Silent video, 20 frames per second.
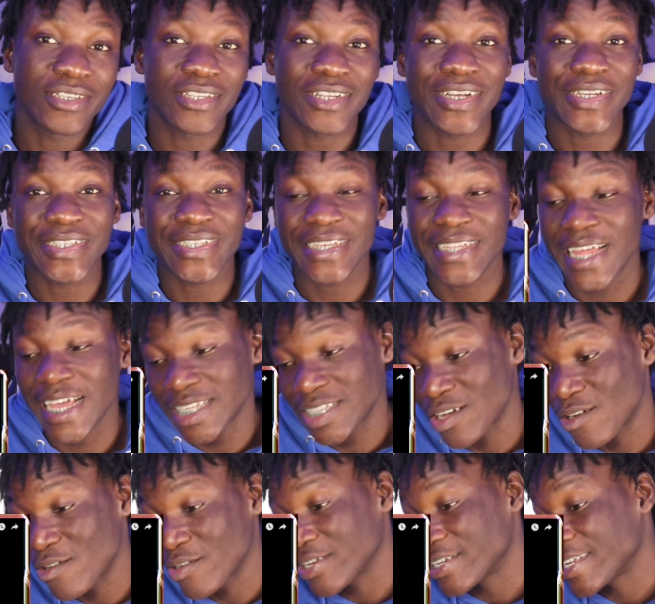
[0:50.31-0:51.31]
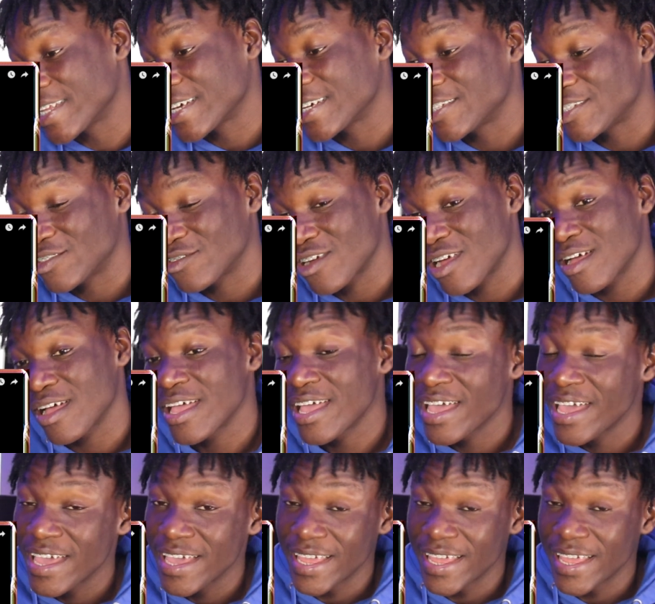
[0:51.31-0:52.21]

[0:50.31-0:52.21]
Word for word: You know what I'm saying? That's all the nigga dropped.